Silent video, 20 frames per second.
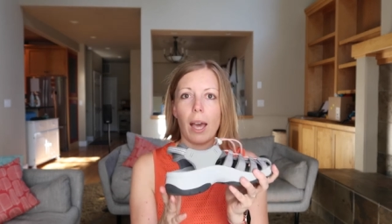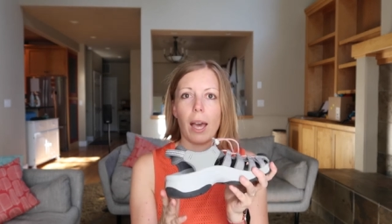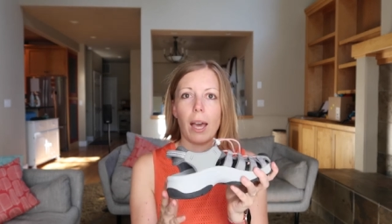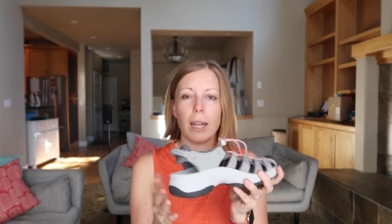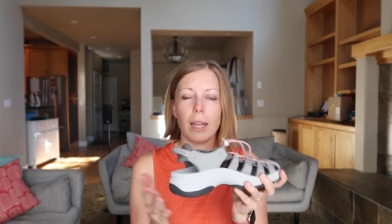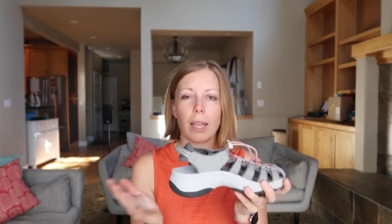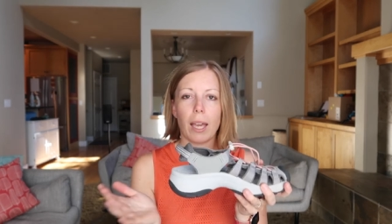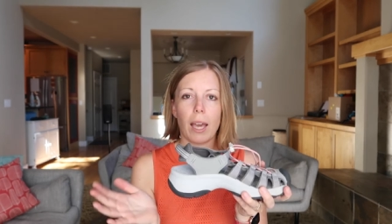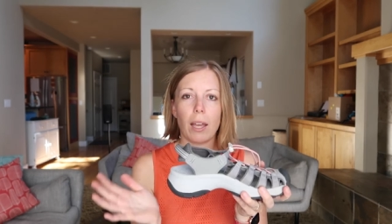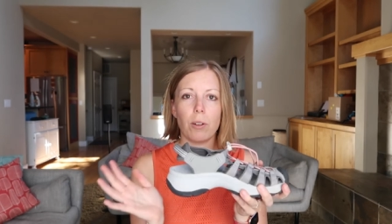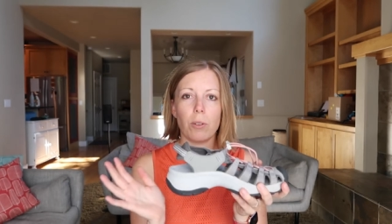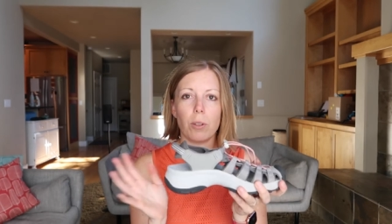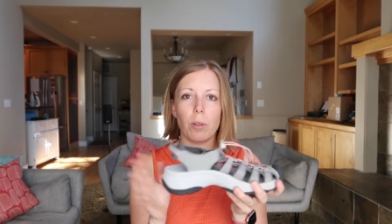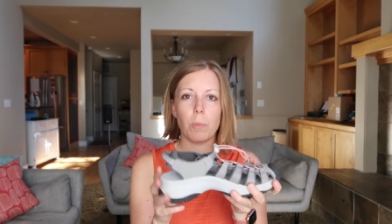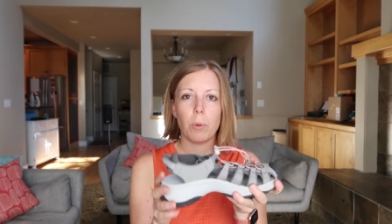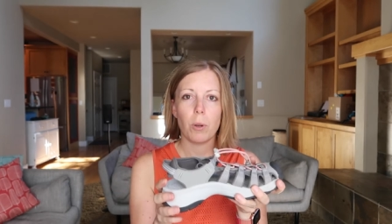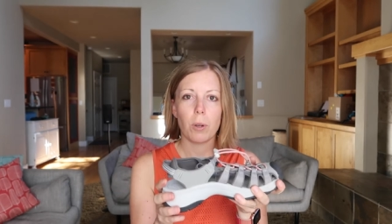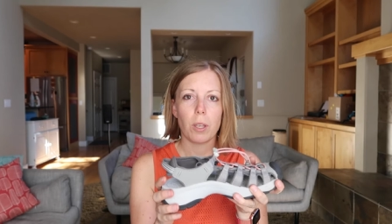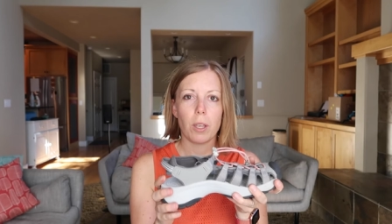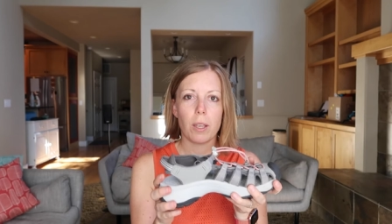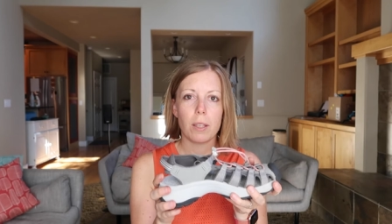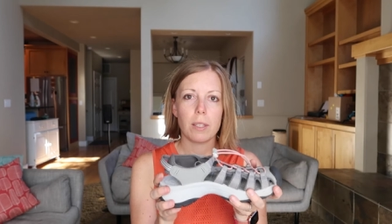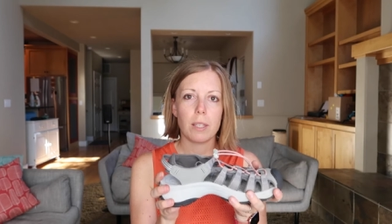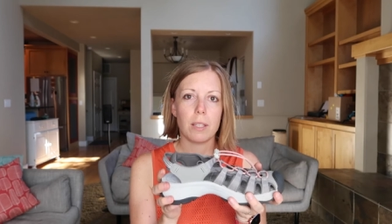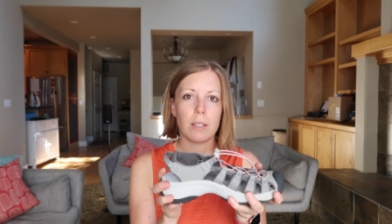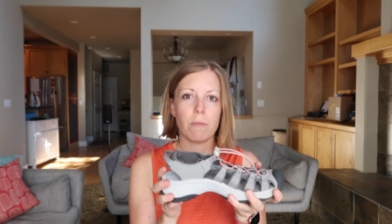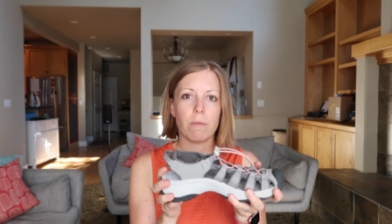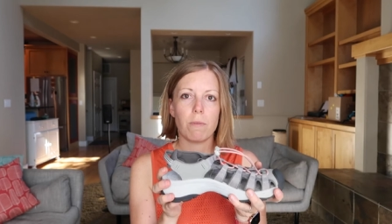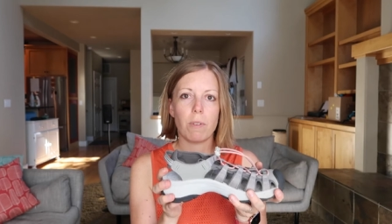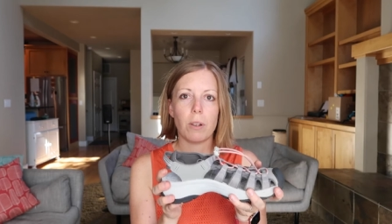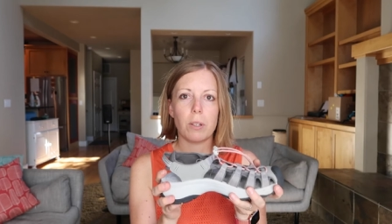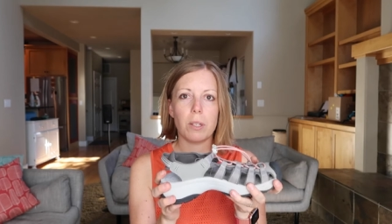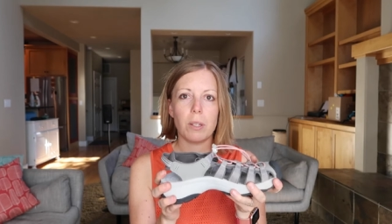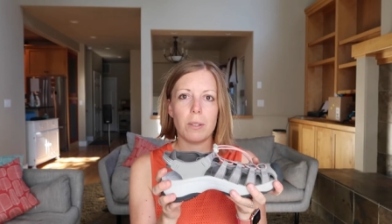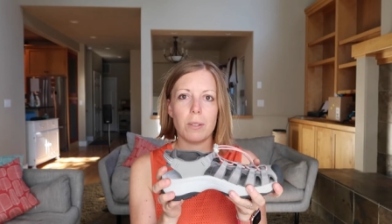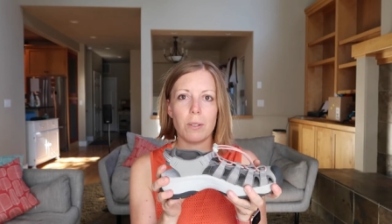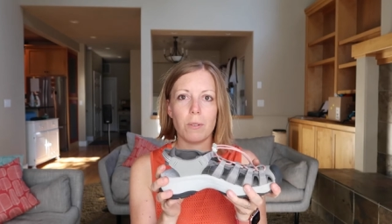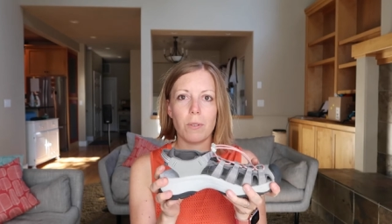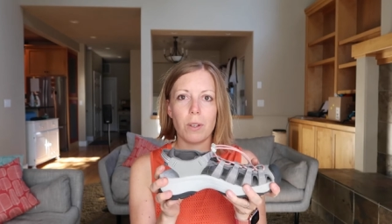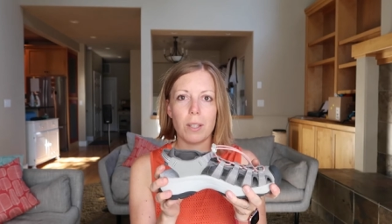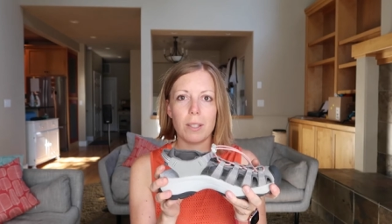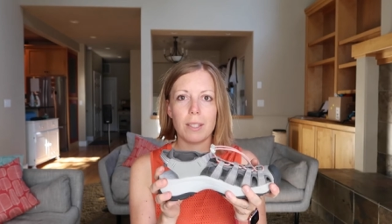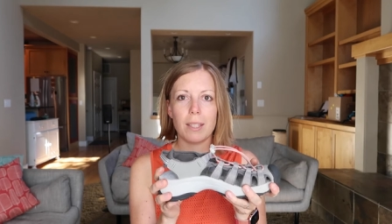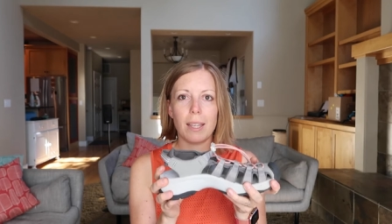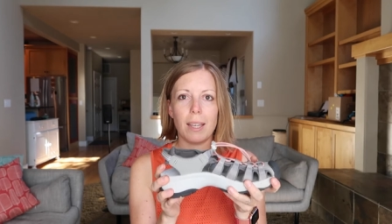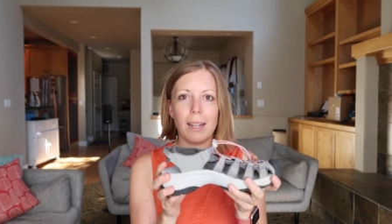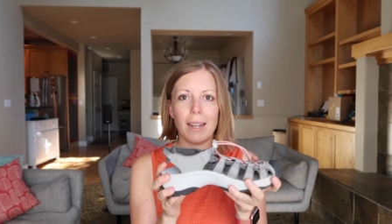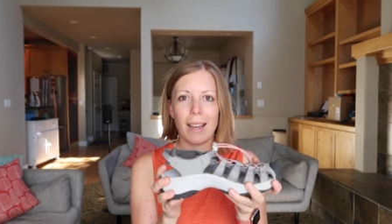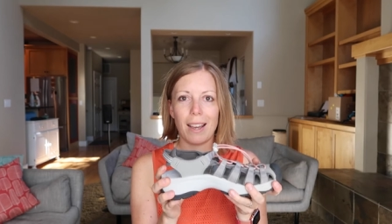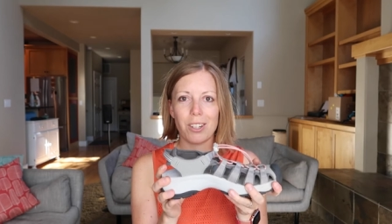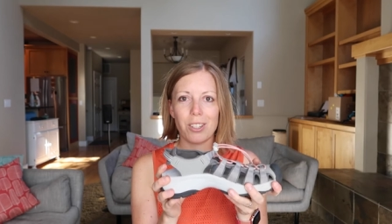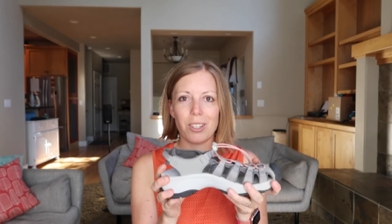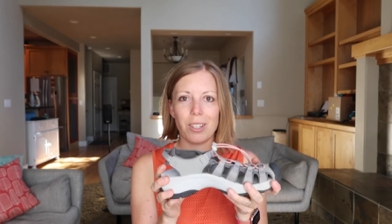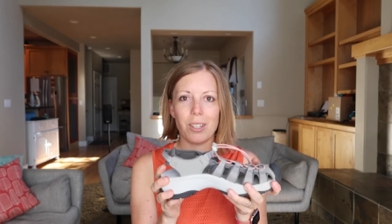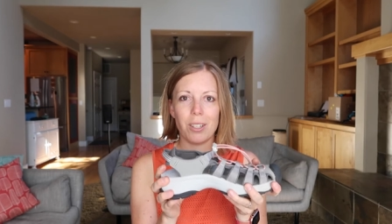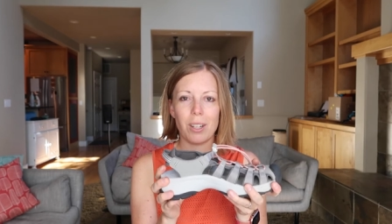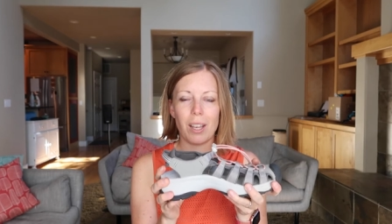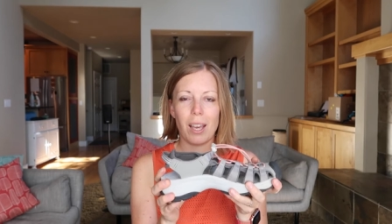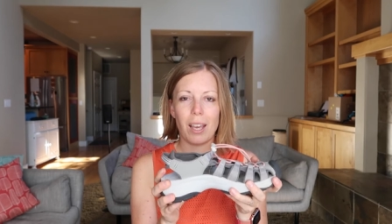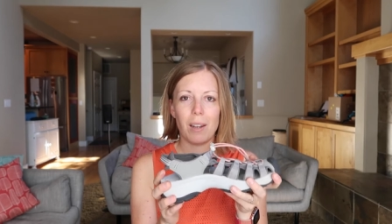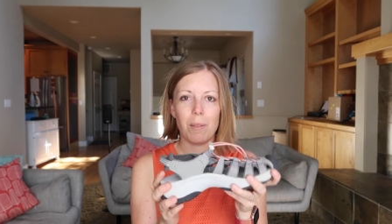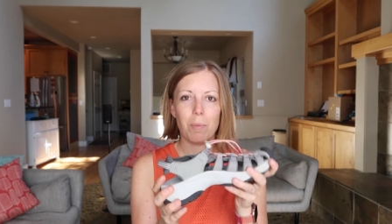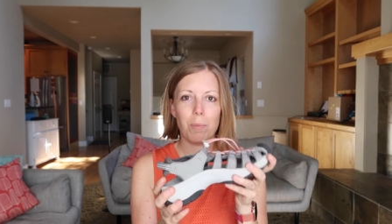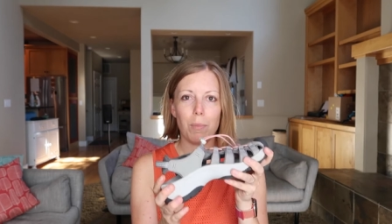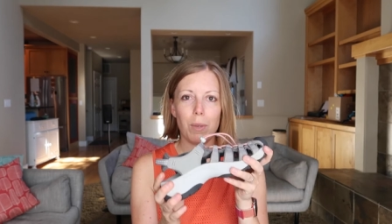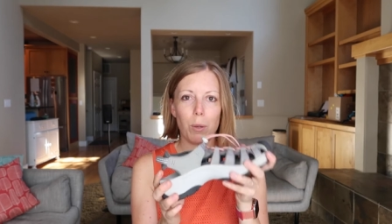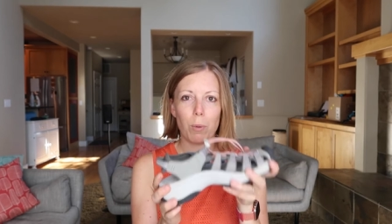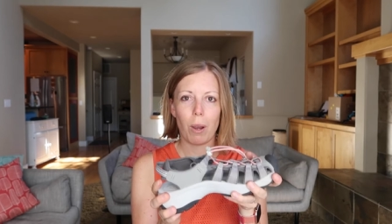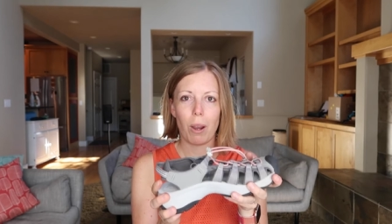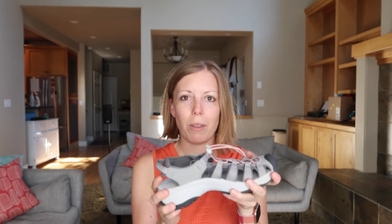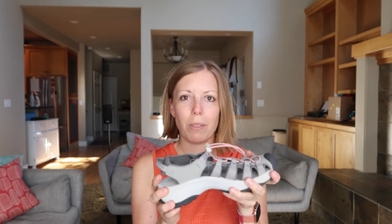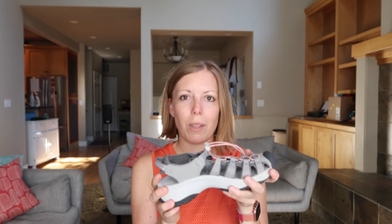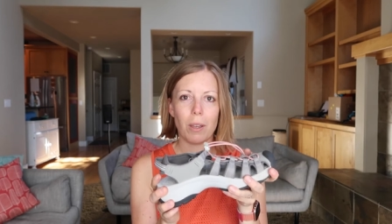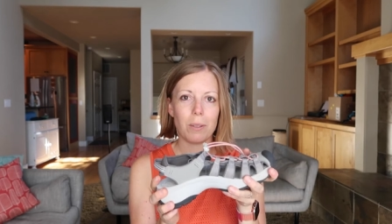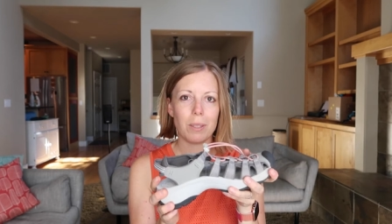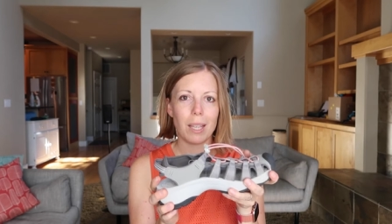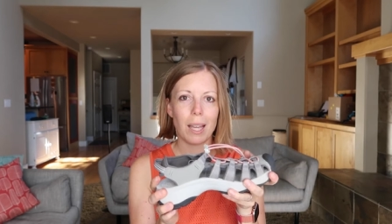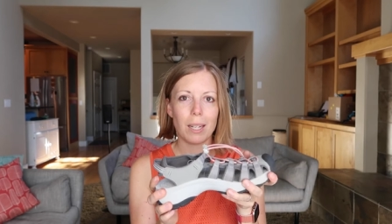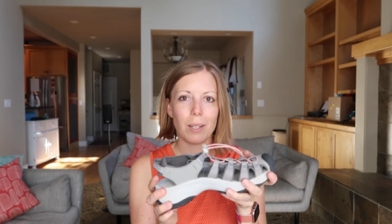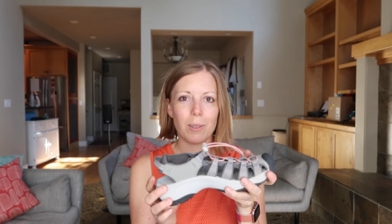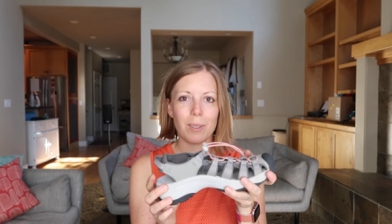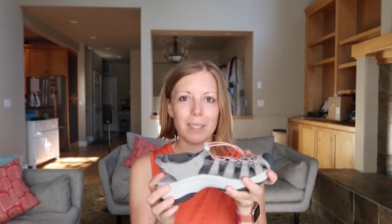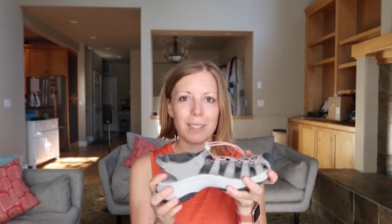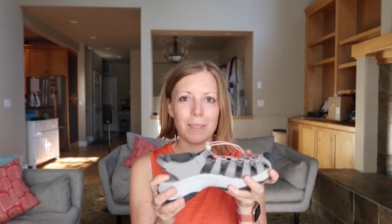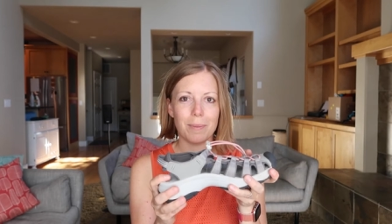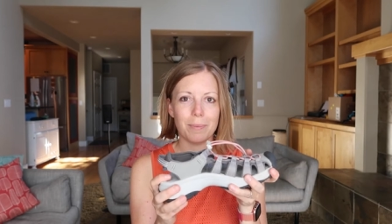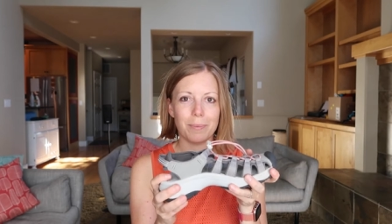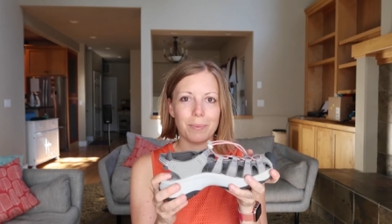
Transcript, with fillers: And again, on the blog, you can see some photos of us in action and me wearing those sandals.